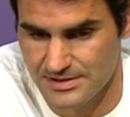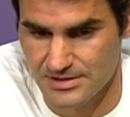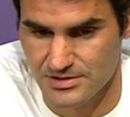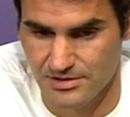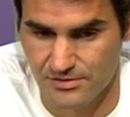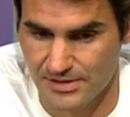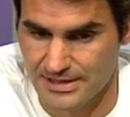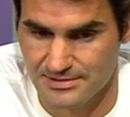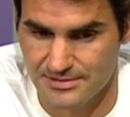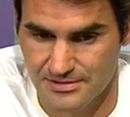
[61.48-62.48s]
such a
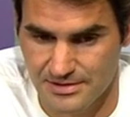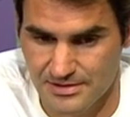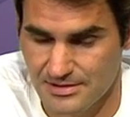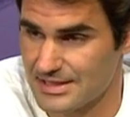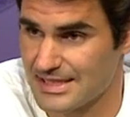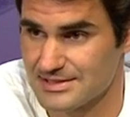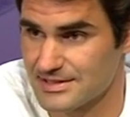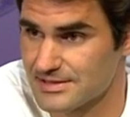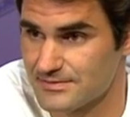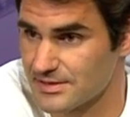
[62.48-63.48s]
great last
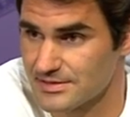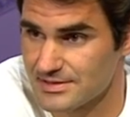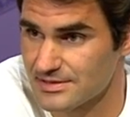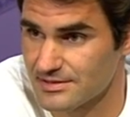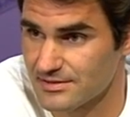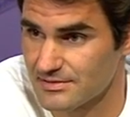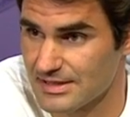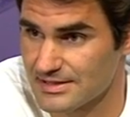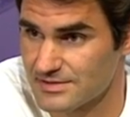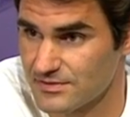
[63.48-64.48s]
six months and the
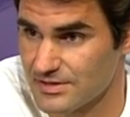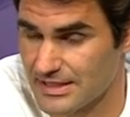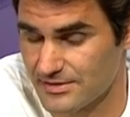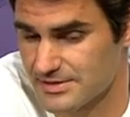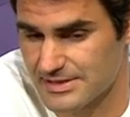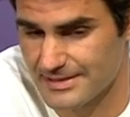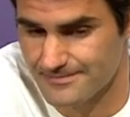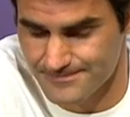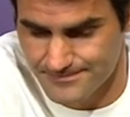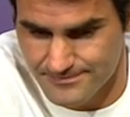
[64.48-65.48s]
last few years that,
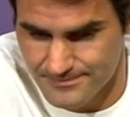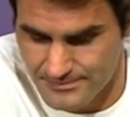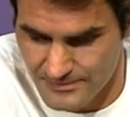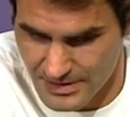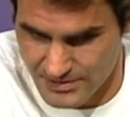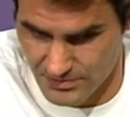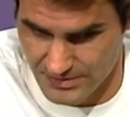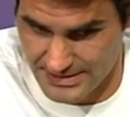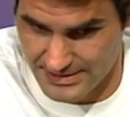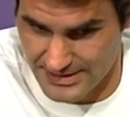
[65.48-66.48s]
to
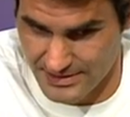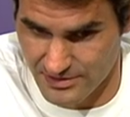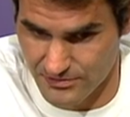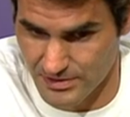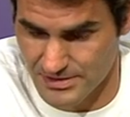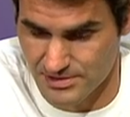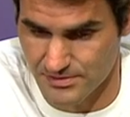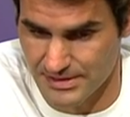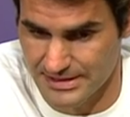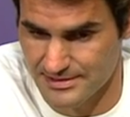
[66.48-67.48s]
me, that they are the ones to
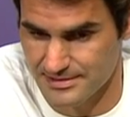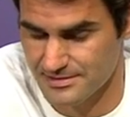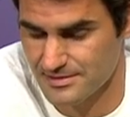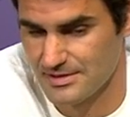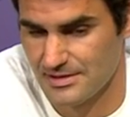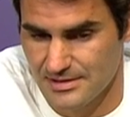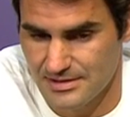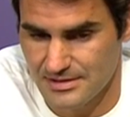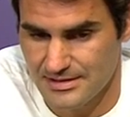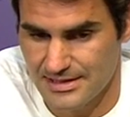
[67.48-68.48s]
beat, and
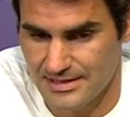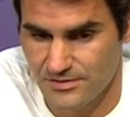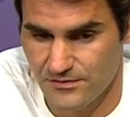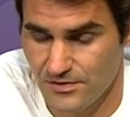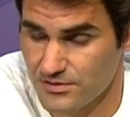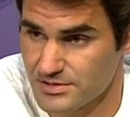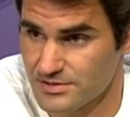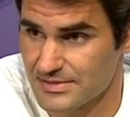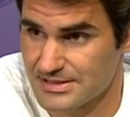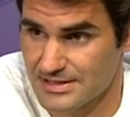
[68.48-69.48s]
I need to focus
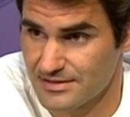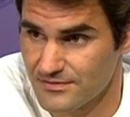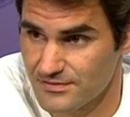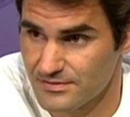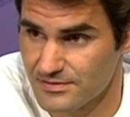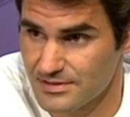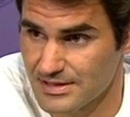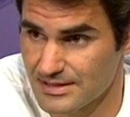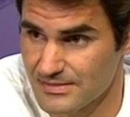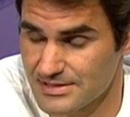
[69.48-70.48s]
on myself,
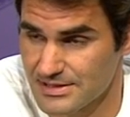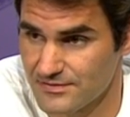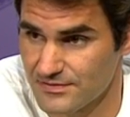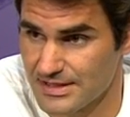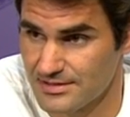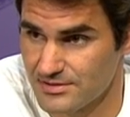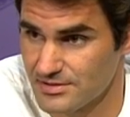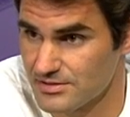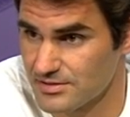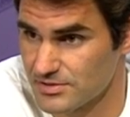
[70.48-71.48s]
getting myself into
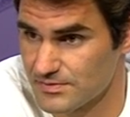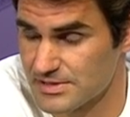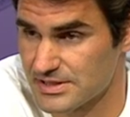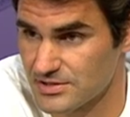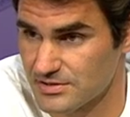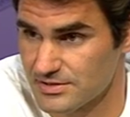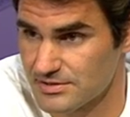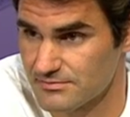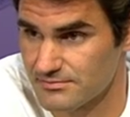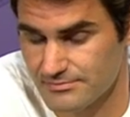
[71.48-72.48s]
the, those
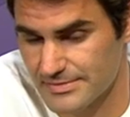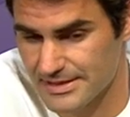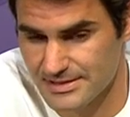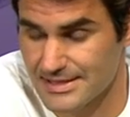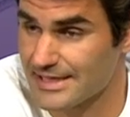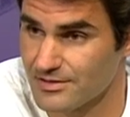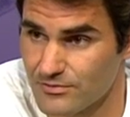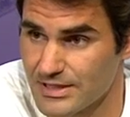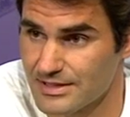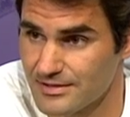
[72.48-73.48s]
positions, meaning
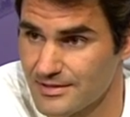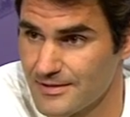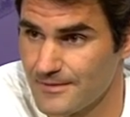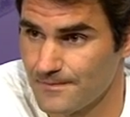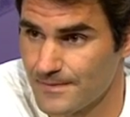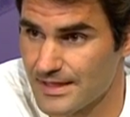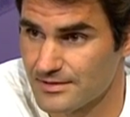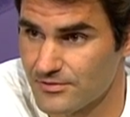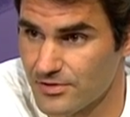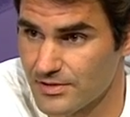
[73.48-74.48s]
second week,
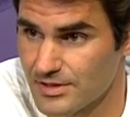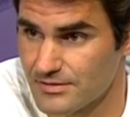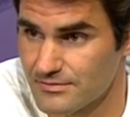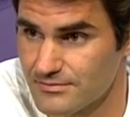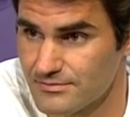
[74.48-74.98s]
and growing